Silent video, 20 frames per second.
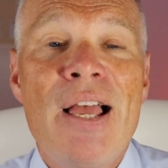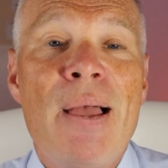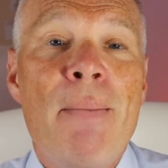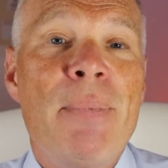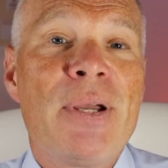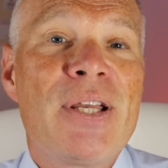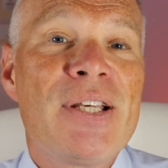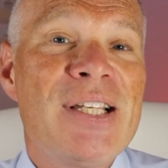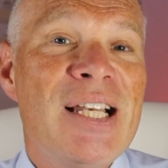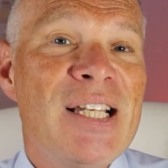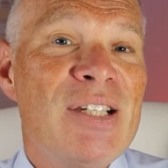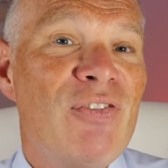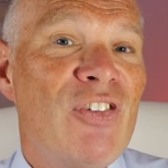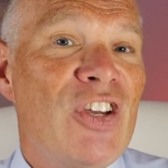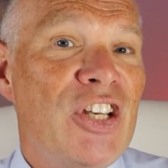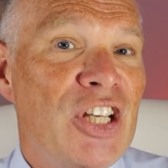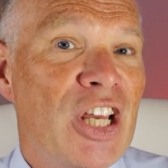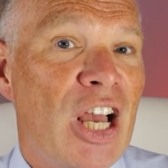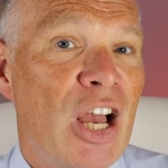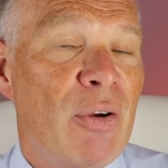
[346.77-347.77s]
because this
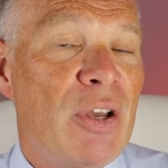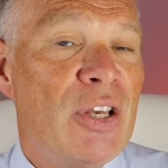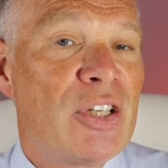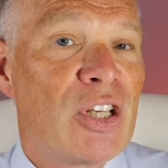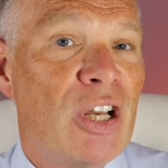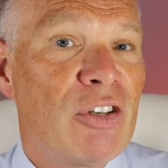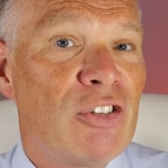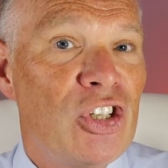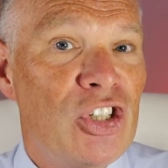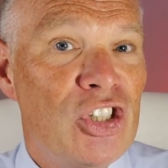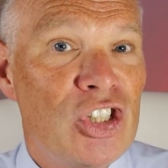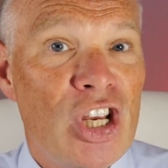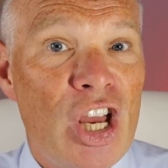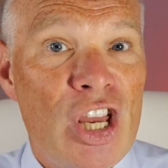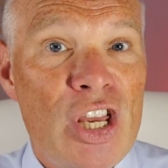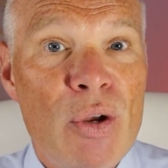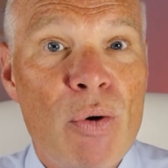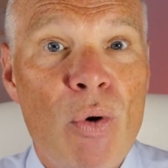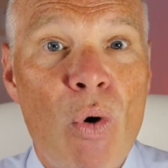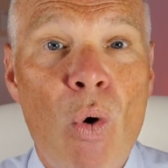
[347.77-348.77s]
video is going to show
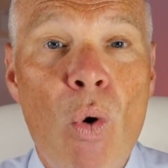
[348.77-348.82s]
you